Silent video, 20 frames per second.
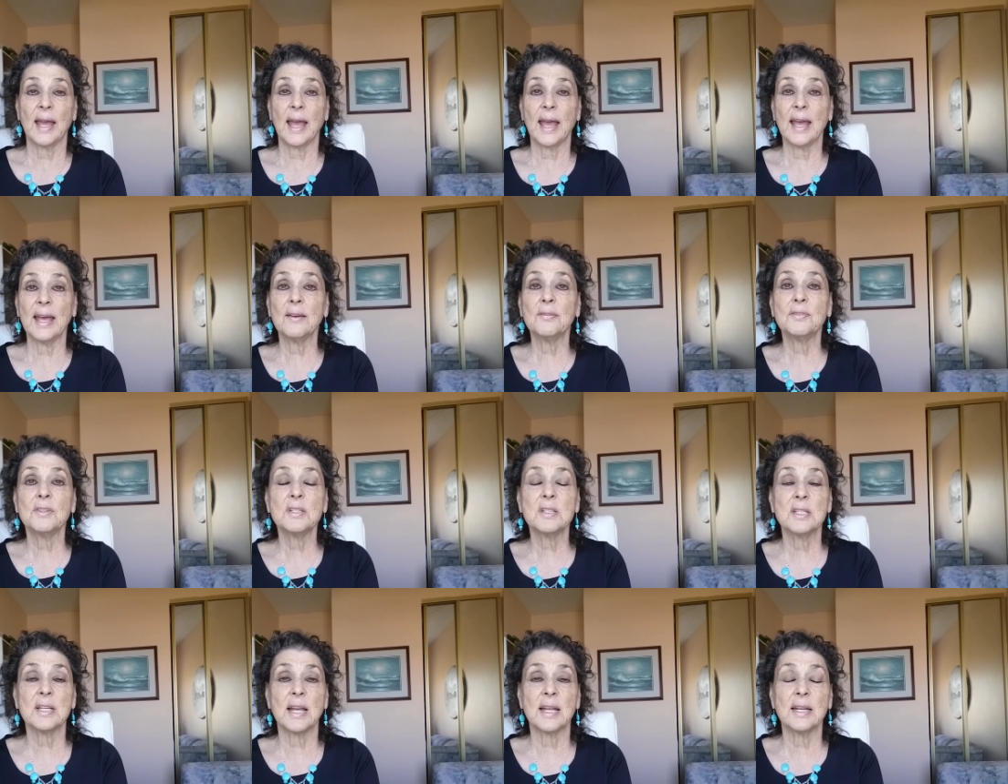
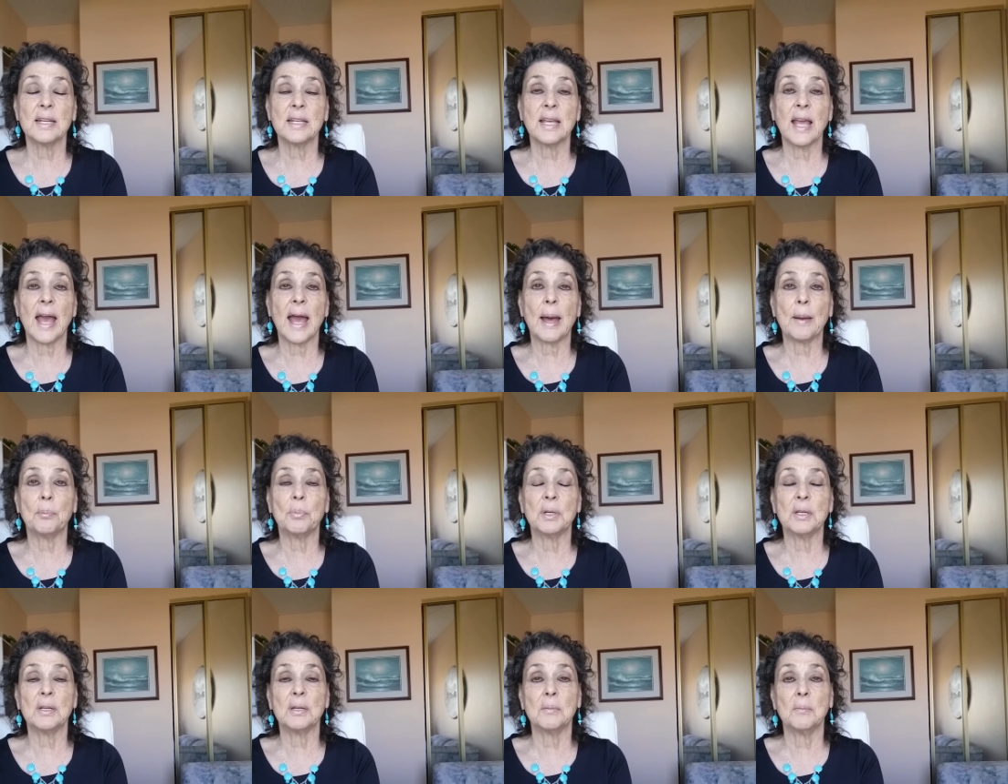After Sandy
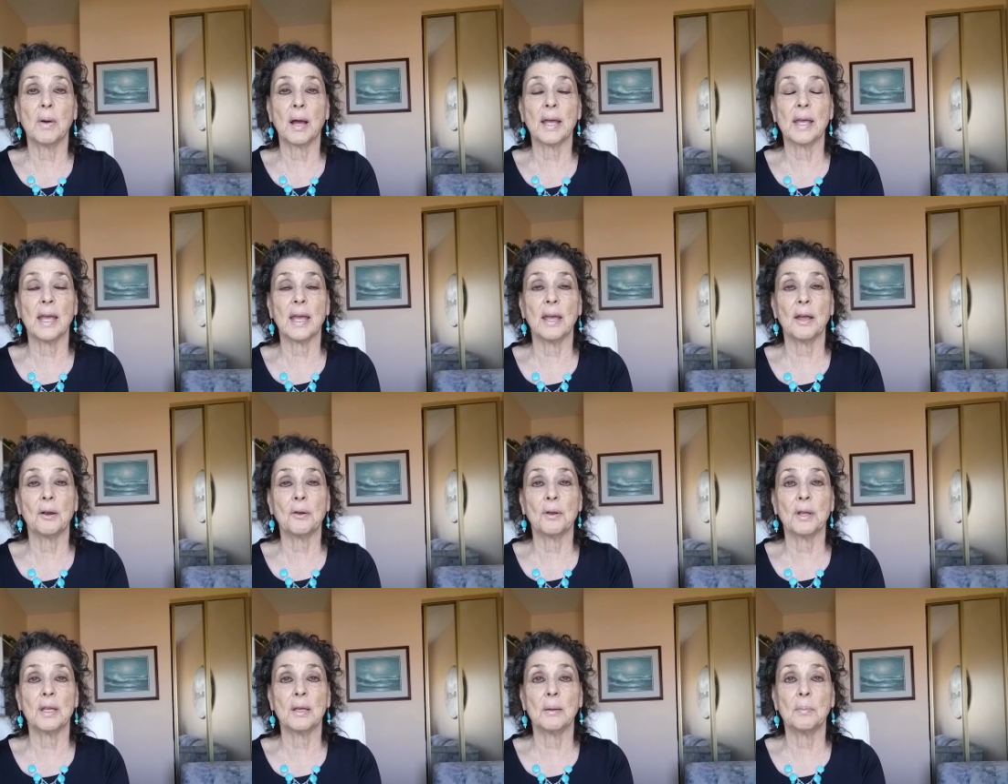happened in my
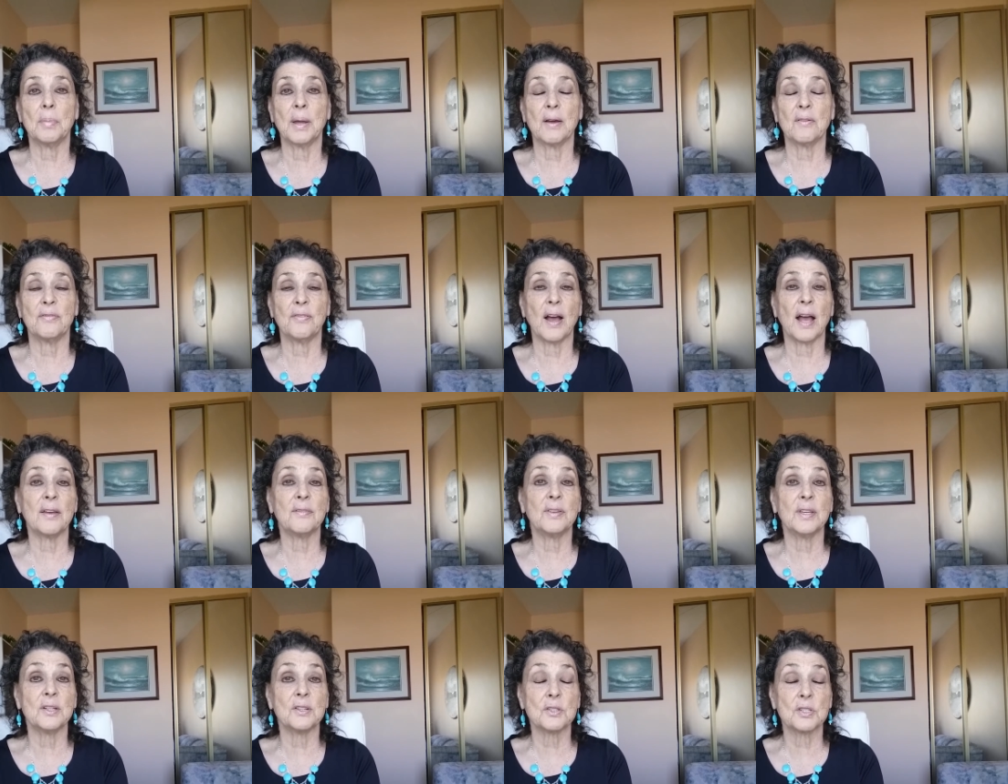area about
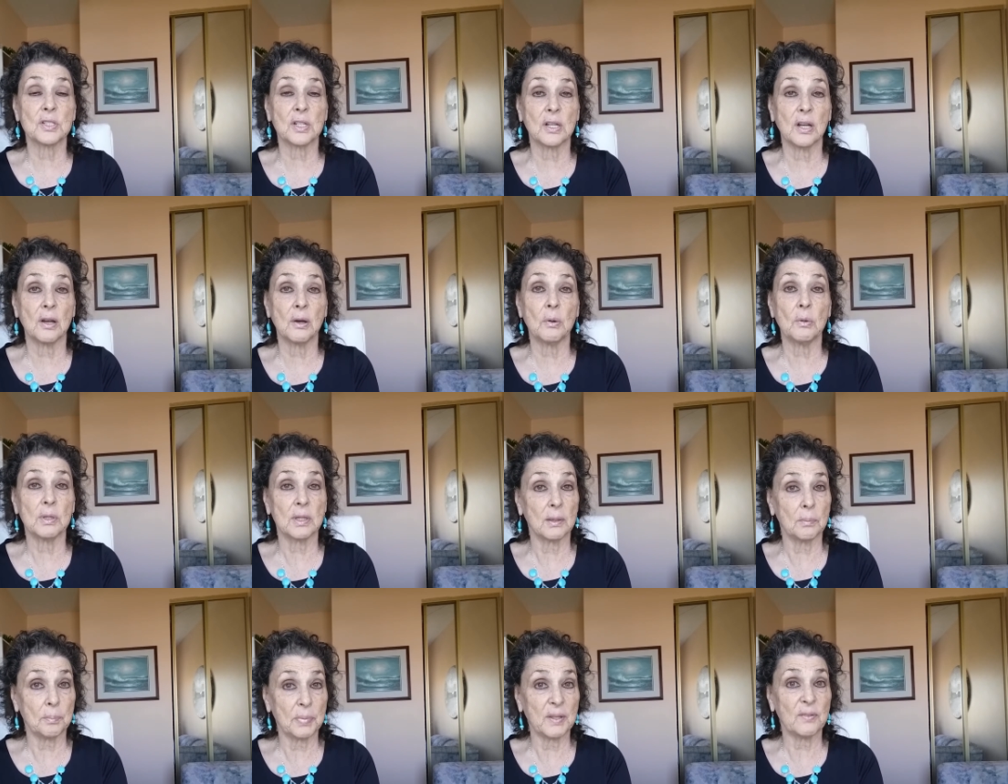five years ago,
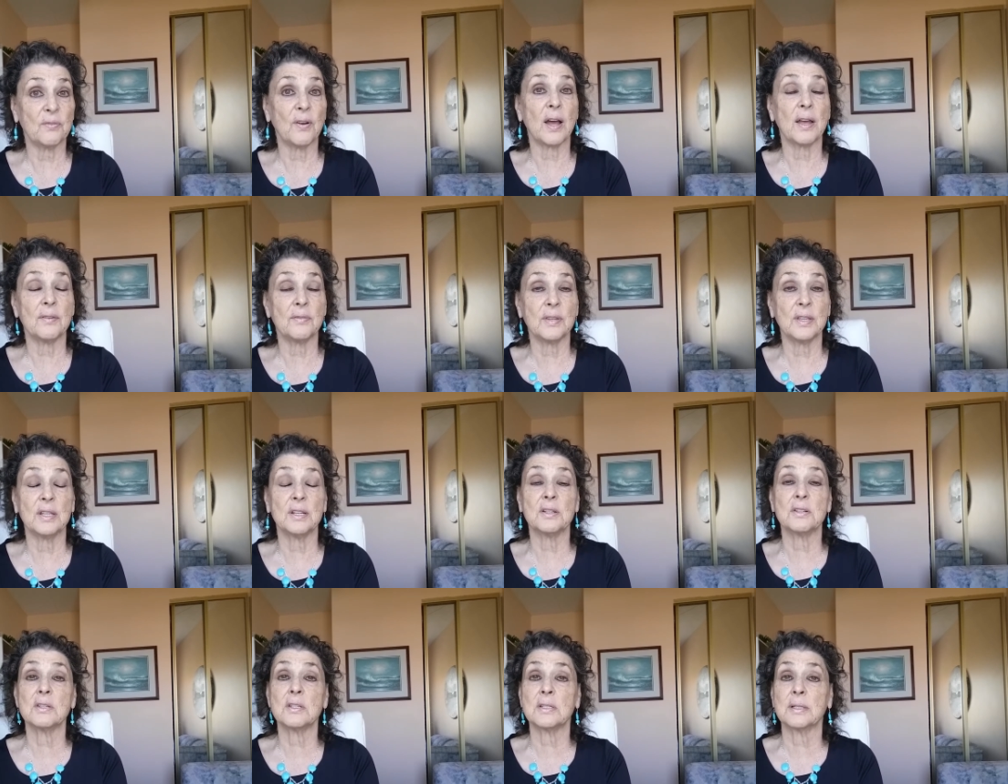it'll be five
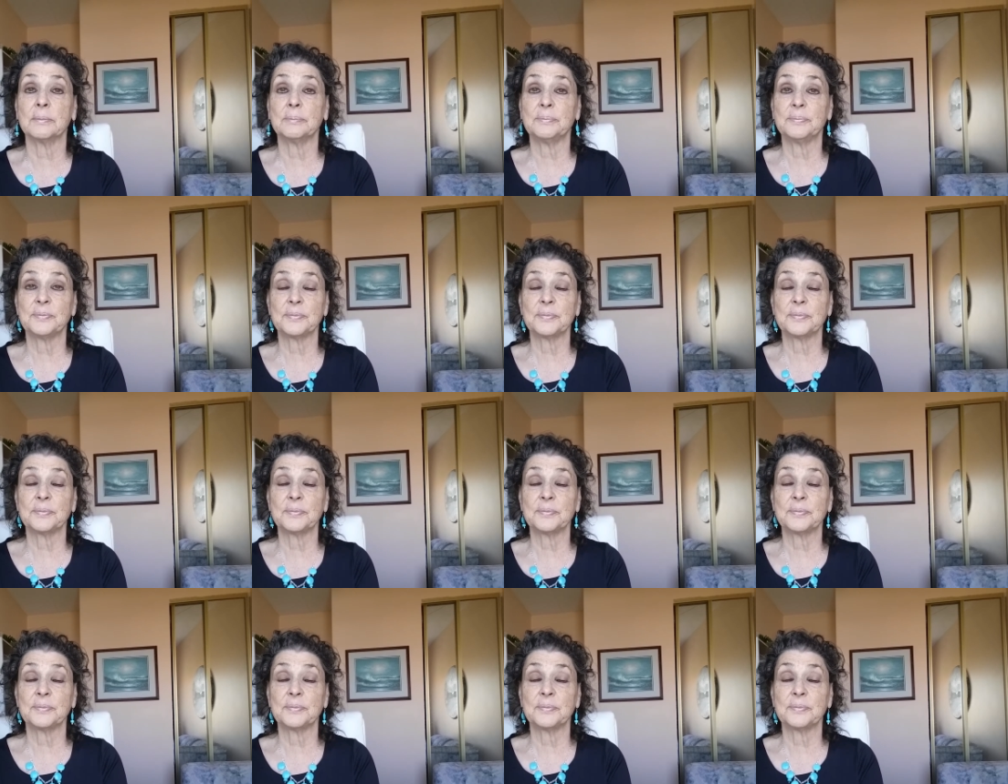years,